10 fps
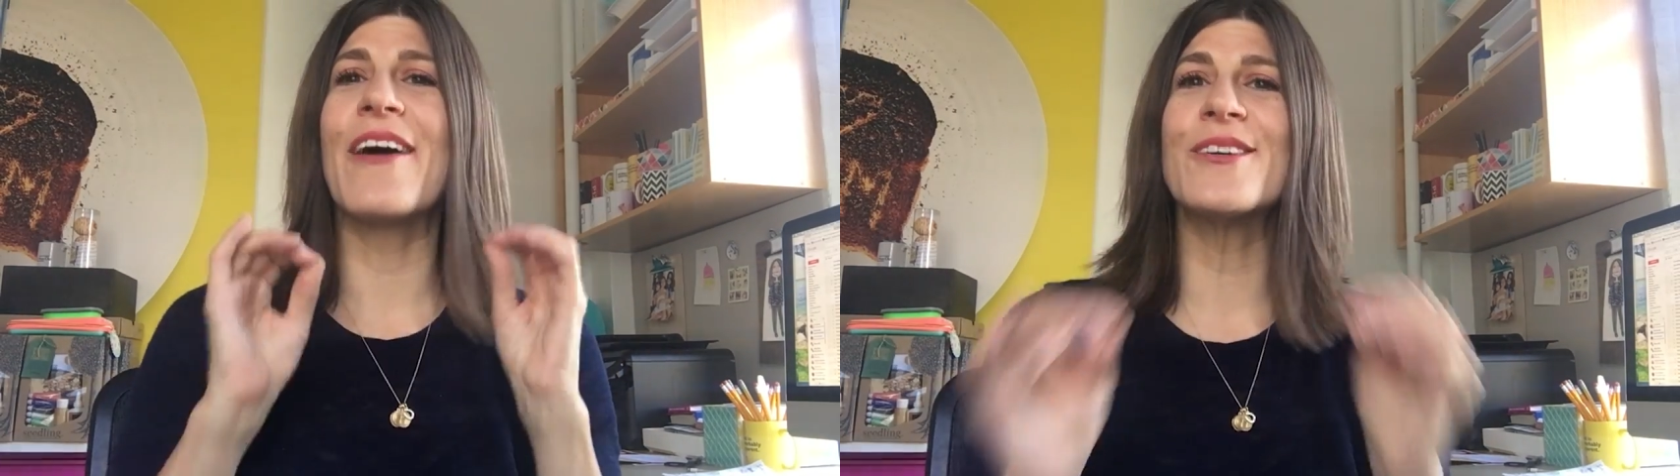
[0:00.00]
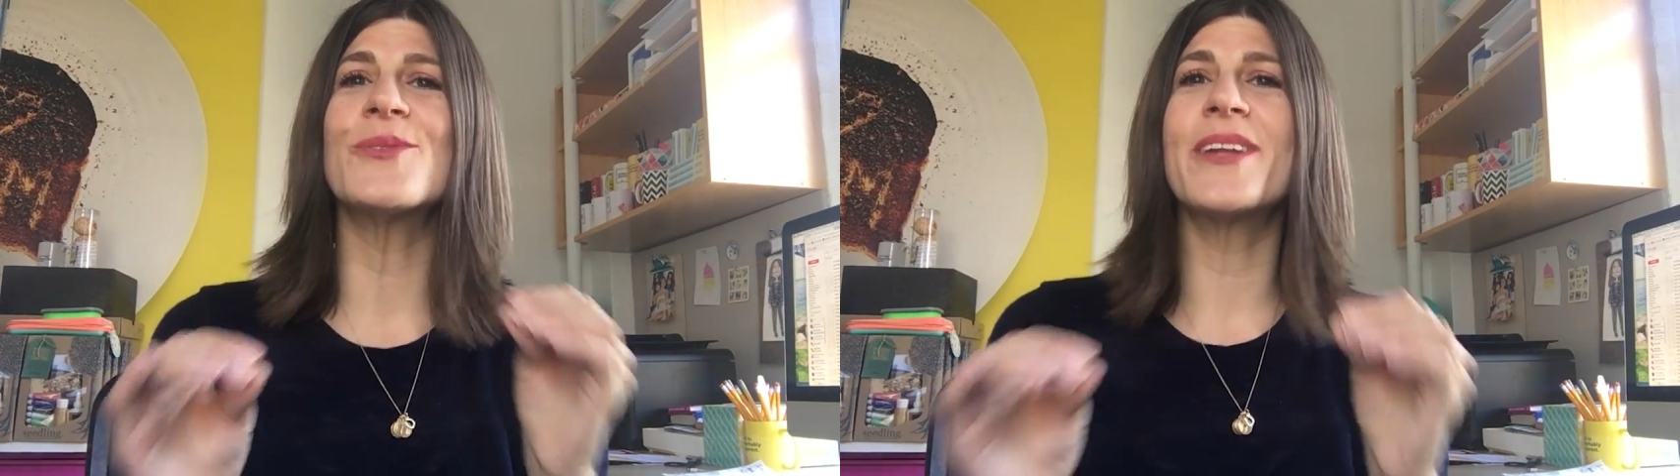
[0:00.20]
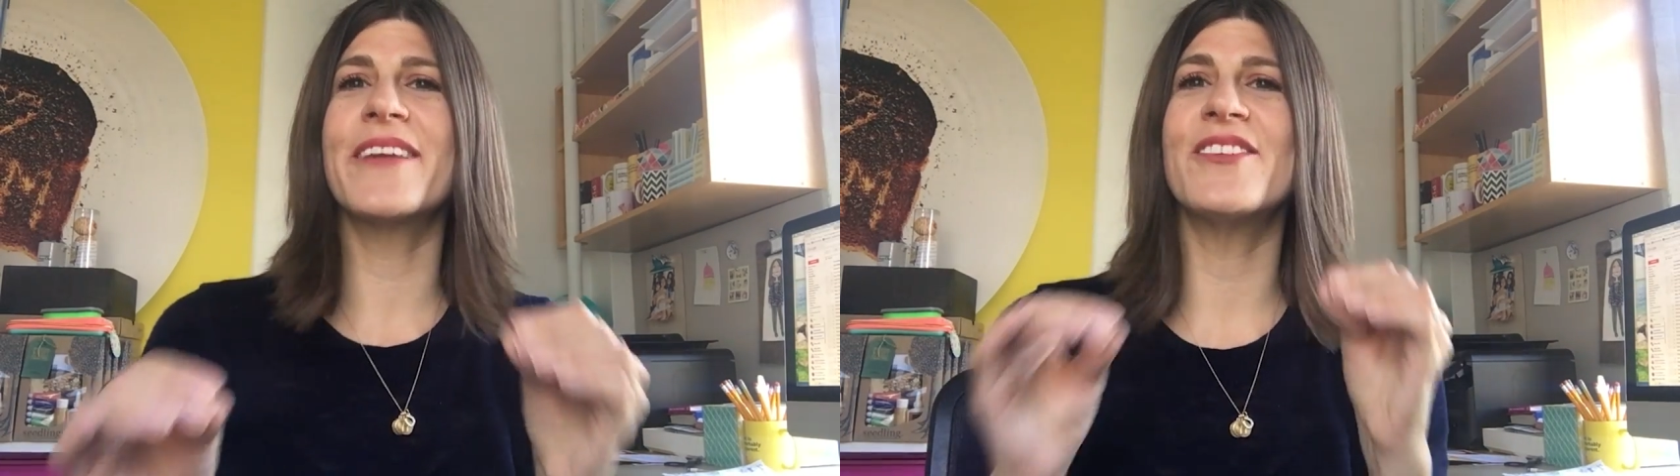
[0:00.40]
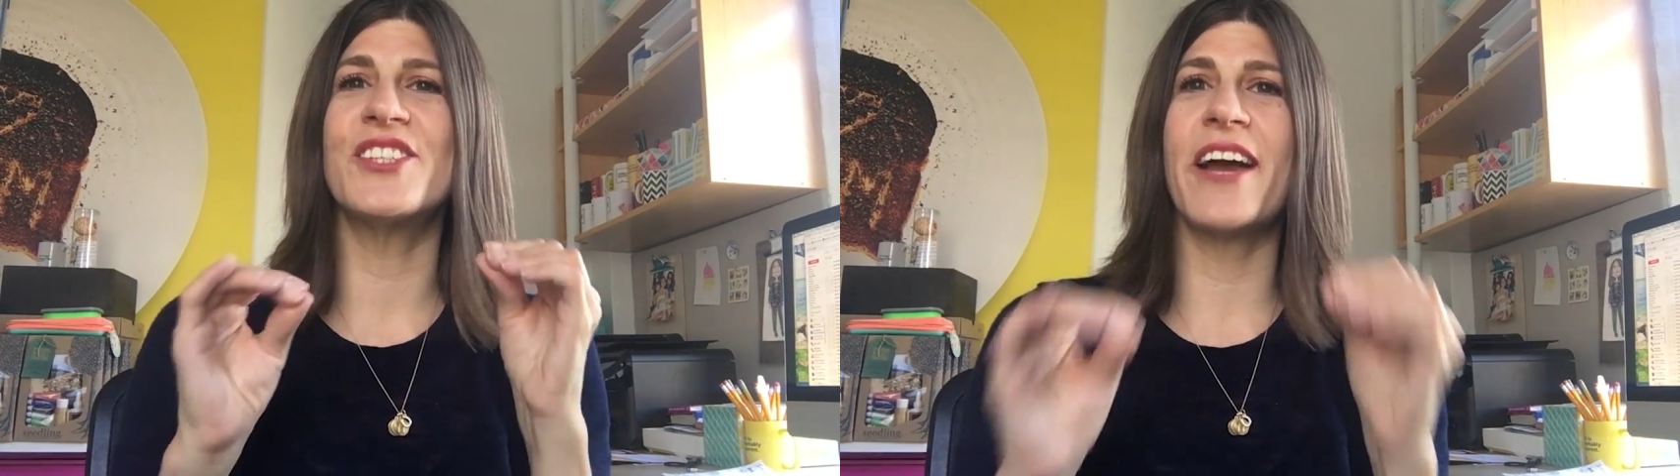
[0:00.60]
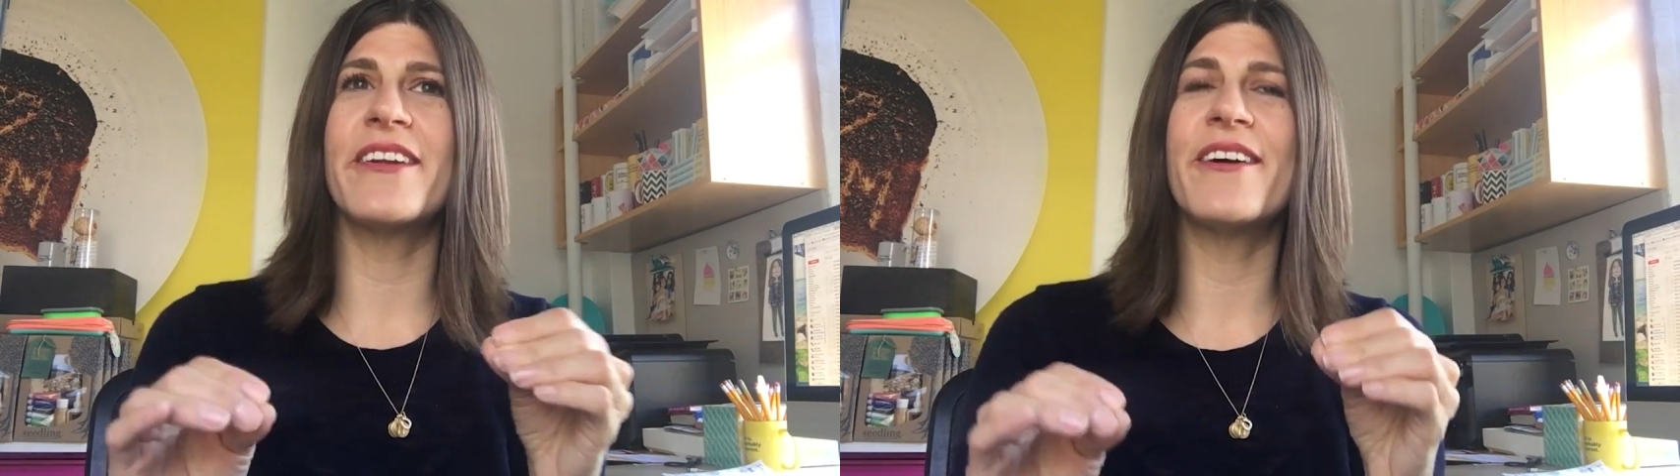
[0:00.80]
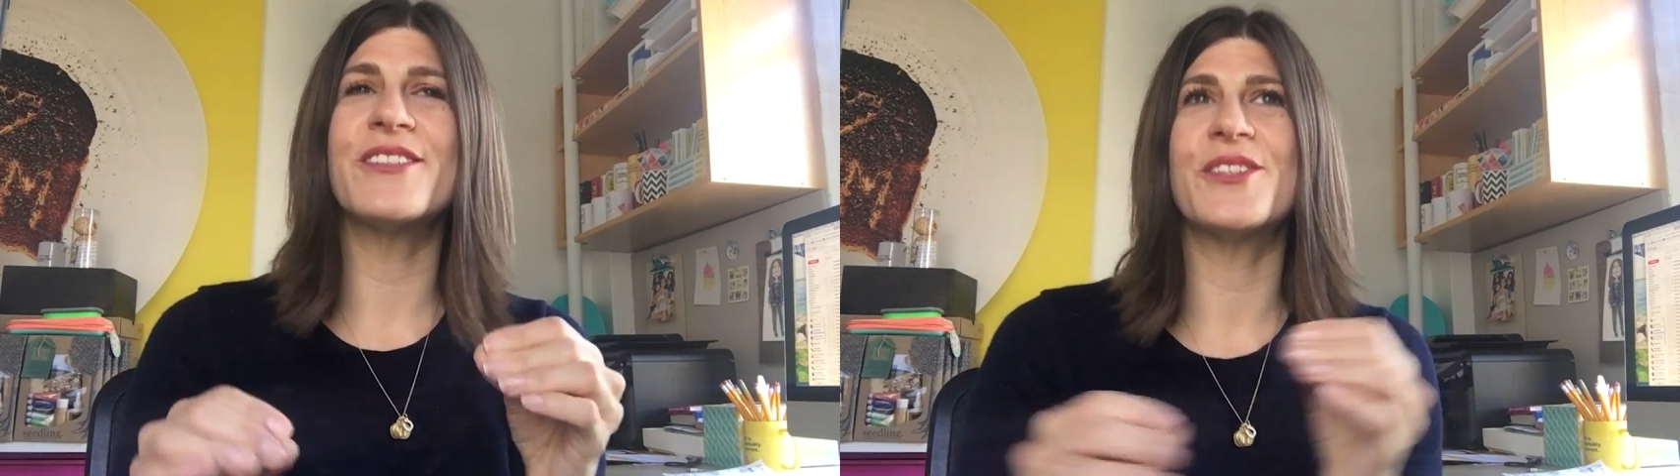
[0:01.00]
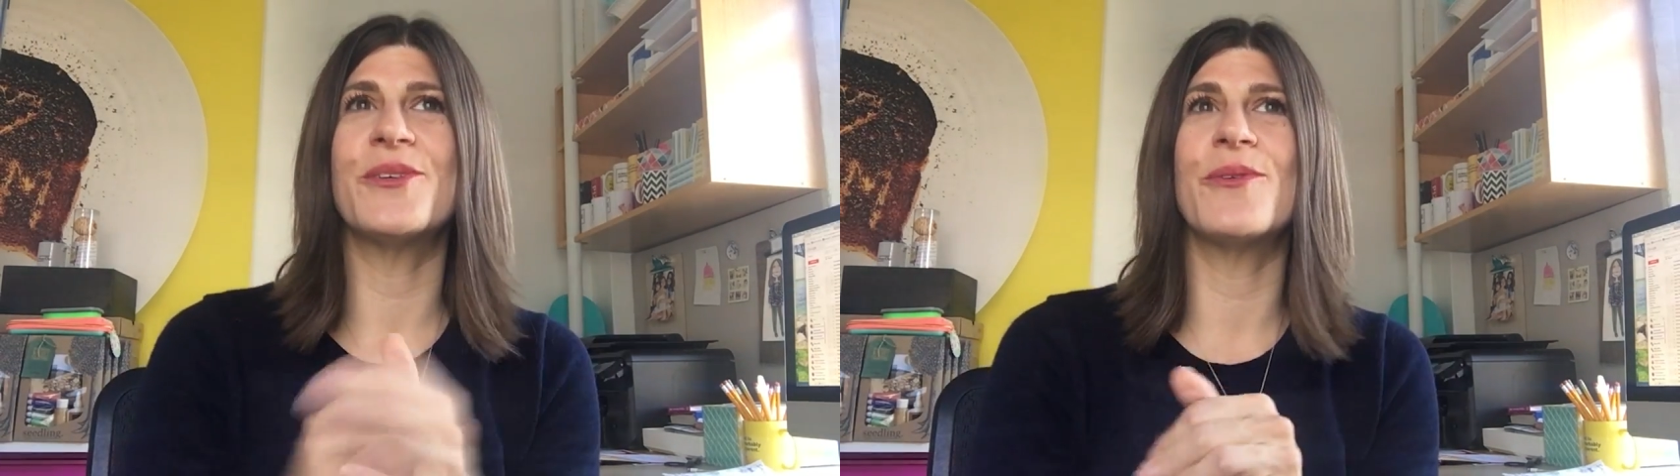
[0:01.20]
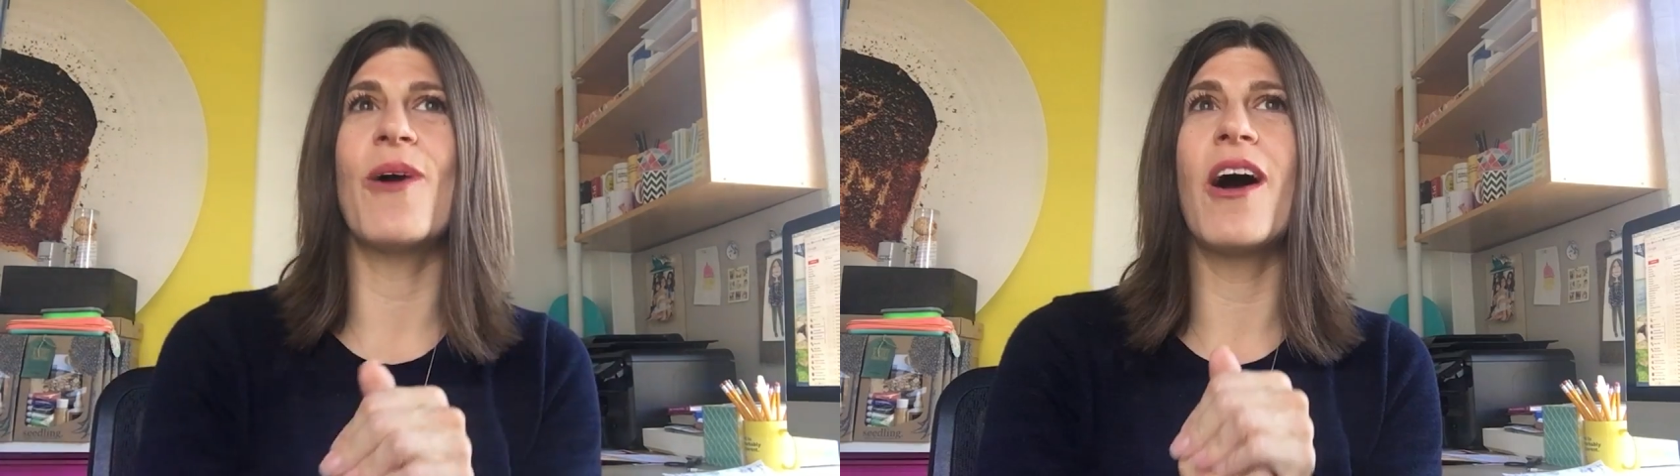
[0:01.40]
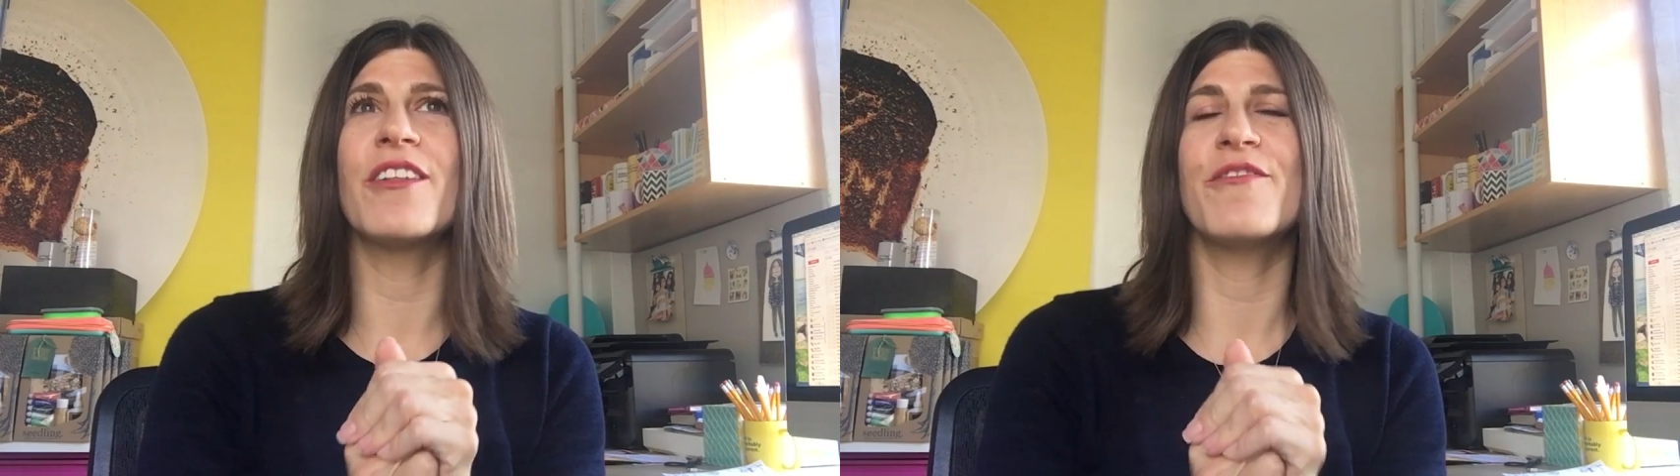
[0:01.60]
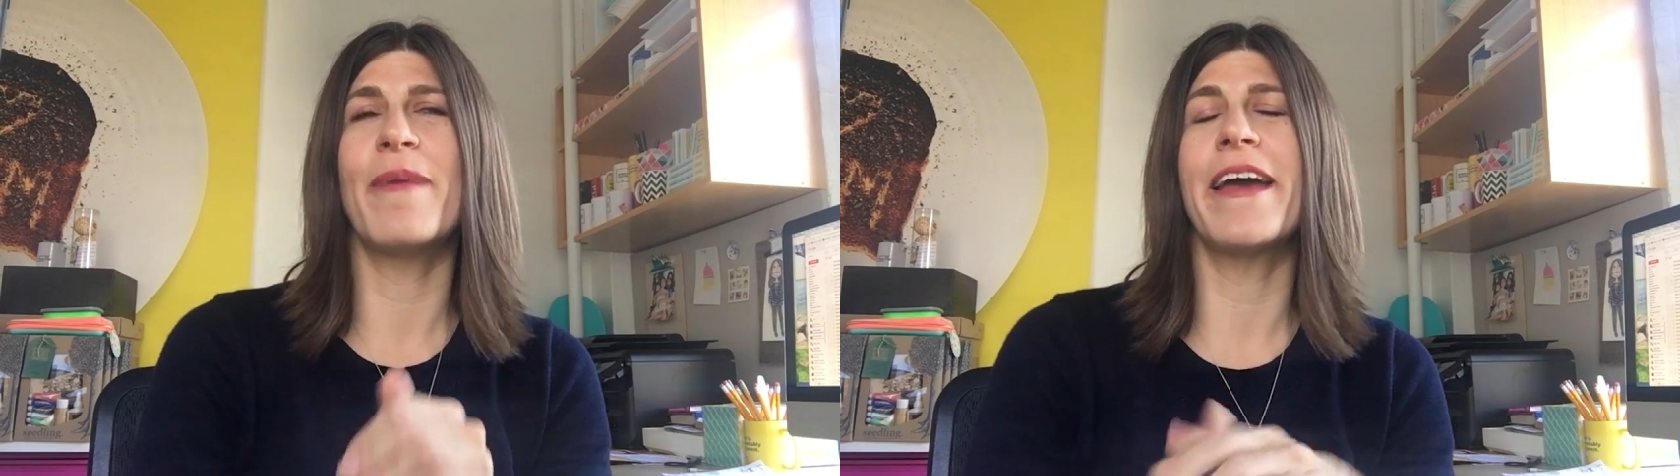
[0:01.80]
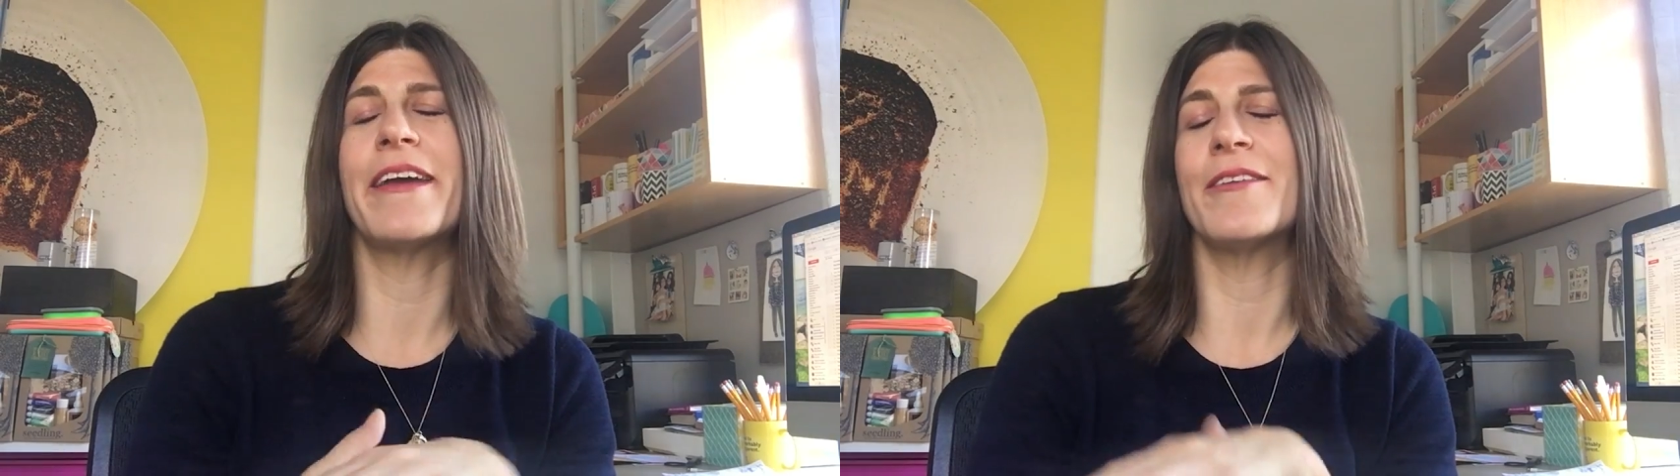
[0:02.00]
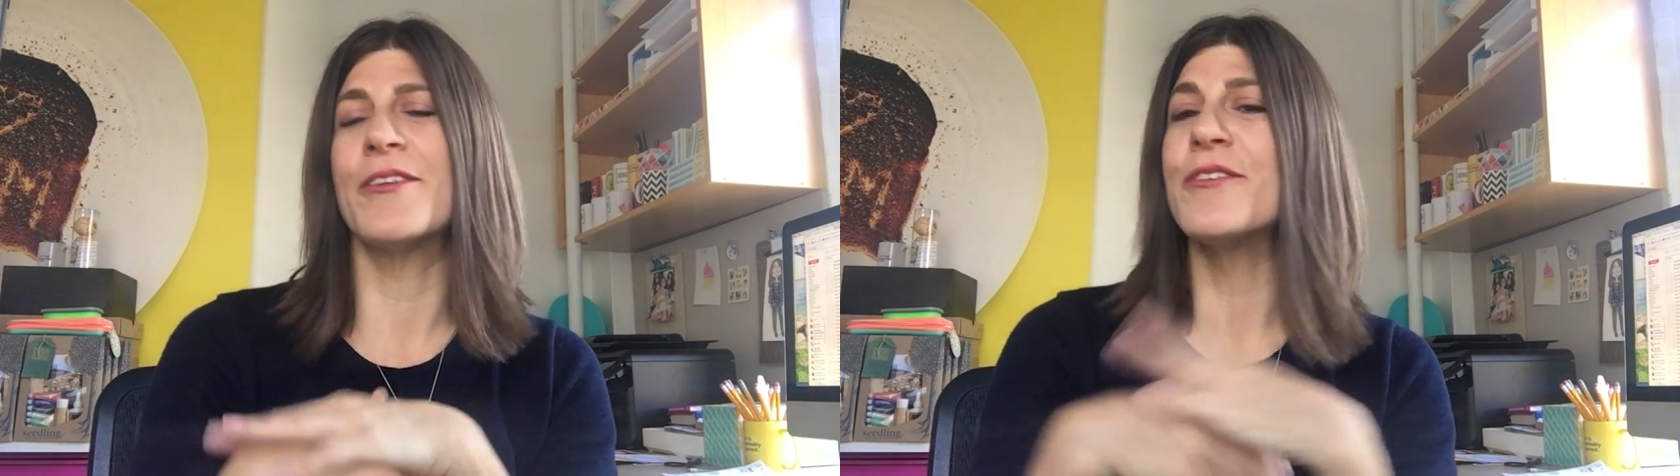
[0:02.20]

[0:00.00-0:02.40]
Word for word: I also want to give a shout out to all of my